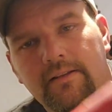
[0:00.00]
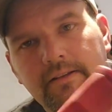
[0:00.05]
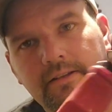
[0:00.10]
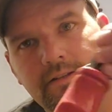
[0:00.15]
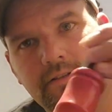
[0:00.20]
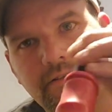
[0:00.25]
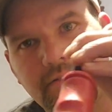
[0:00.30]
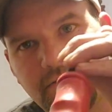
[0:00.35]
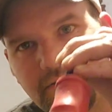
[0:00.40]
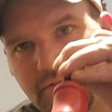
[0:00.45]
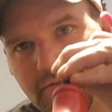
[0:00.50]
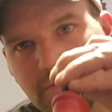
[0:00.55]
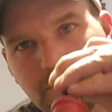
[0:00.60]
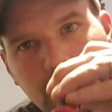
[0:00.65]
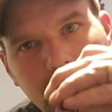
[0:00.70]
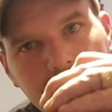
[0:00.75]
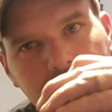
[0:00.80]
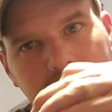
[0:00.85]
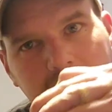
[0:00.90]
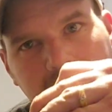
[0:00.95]
This is a
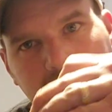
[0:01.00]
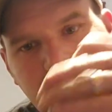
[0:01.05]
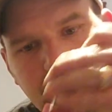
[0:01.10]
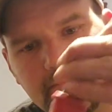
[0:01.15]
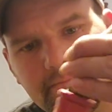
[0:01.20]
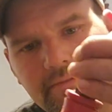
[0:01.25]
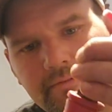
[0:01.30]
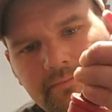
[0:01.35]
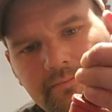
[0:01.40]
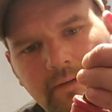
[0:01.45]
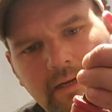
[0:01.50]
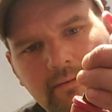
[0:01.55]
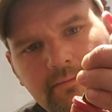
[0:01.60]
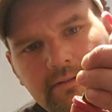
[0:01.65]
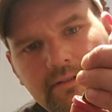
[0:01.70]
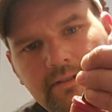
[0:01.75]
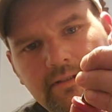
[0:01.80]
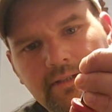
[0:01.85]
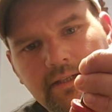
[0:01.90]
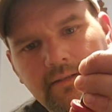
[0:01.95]
tool shop. It's
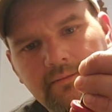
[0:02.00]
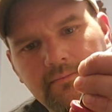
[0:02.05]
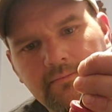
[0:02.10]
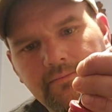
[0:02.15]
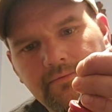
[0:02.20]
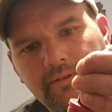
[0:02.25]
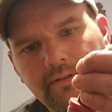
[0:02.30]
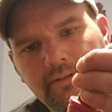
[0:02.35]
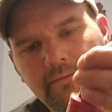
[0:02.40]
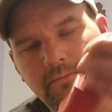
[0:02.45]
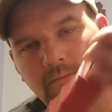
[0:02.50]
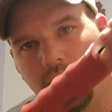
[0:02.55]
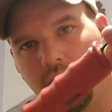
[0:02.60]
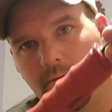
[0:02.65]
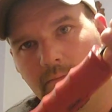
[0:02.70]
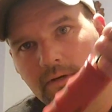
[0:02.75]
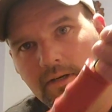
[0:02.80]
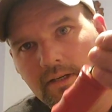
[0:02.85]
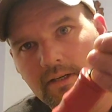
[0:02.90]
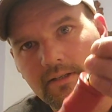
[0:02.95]
probably something from
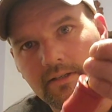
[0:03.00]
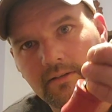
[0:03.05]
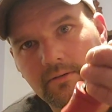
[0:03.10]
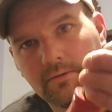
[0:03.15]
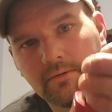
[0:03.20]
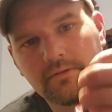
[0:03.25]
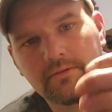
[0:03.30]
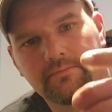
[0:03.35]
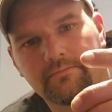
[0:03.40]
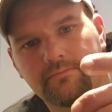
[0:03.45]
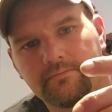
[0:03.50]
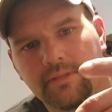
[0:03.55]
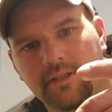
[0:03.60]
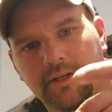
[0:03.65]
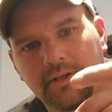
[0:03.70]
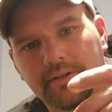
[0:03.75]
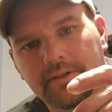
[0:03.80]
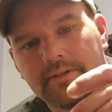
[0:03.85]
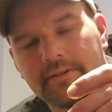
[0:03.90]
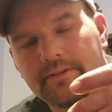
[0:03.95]
Walmart or
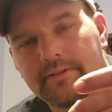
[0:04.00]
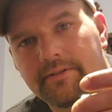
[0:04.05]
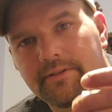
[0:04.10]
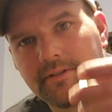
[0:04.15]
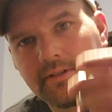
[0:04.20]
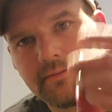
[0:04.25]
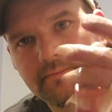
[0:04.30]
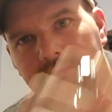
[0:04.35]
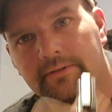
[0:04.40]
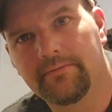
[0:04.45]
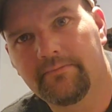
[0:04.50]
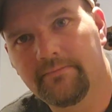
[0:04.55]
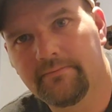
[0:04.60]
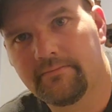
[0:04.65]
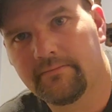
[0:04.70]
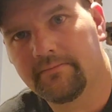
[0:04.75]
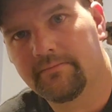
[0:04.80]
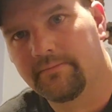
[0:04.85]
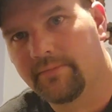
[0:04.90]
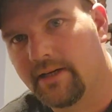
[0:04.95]
Menards or something.
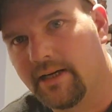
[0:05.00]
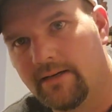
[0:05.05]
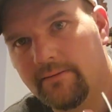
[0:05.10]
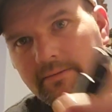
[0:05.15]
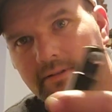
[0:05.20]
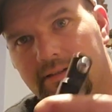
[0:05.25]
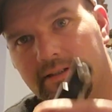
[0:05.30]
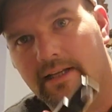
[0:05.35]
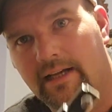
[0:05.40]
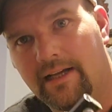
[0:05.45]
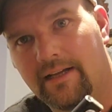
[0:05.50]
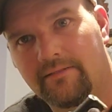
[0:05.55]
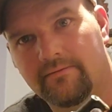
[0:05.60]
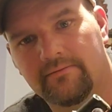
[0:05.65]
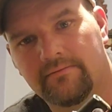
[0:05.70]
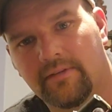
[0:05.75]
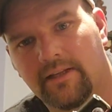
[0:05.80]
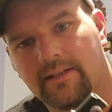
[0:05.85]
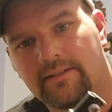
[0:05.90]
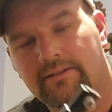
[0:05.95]
Probably not
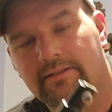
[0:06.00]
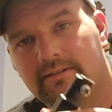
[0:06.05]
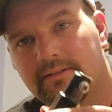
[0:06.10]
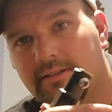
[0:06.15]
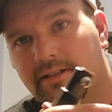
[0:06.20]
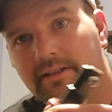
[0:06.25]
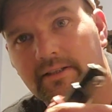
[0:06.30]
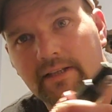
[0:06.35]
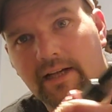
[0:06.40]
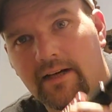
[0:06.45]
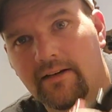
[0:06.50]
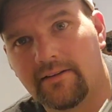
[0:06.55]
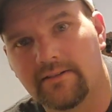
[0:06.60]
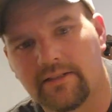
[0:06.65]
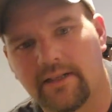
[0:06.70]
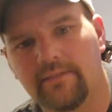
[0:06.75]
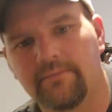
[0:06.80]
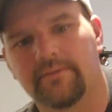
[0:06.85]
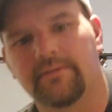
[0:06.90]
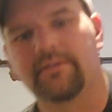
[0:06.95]
less than $10,
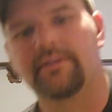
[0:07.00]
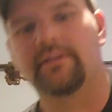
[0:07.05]
I would